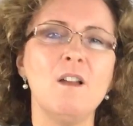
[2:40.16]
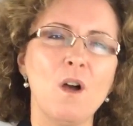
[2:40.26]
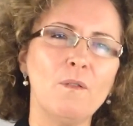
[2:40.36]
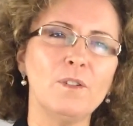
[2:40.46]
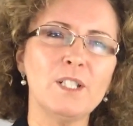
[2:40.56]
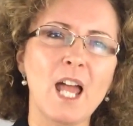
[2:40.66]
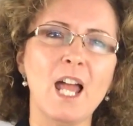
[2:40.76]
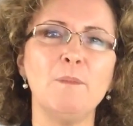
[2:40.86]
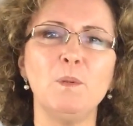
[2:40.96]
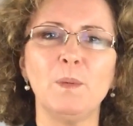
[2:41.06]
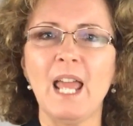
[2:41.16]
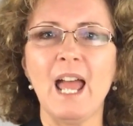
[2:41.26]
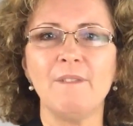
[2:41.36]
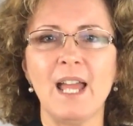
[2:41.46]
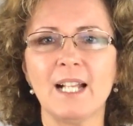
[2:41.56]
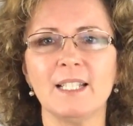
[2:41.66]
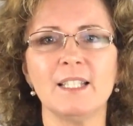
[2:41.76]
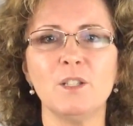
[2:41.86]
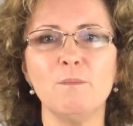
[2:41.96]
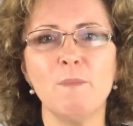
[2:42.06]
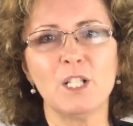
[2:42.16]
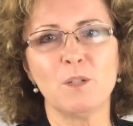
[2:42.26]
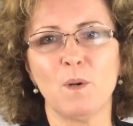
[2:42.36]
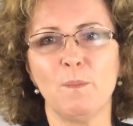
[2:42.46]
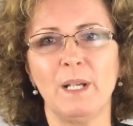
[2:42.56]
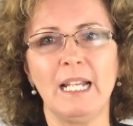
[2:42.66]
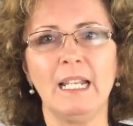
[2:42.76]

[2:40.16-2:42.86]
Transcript: Over time, you would have access to much more money.